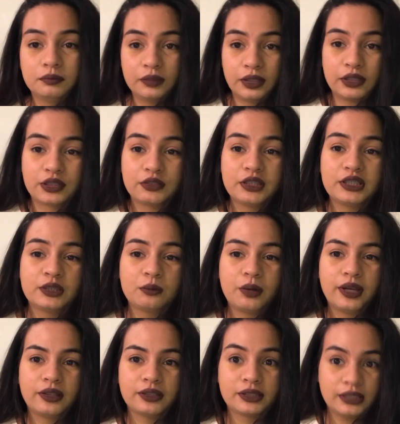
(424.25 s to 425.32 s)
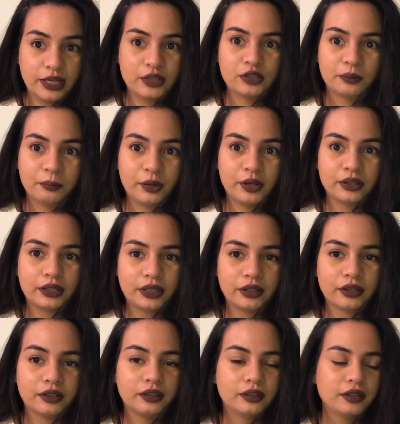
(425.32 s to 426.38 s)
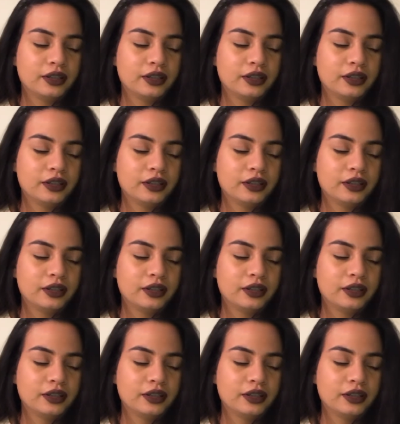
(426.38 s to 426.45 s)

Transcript: there's a reason why there's an extra part here,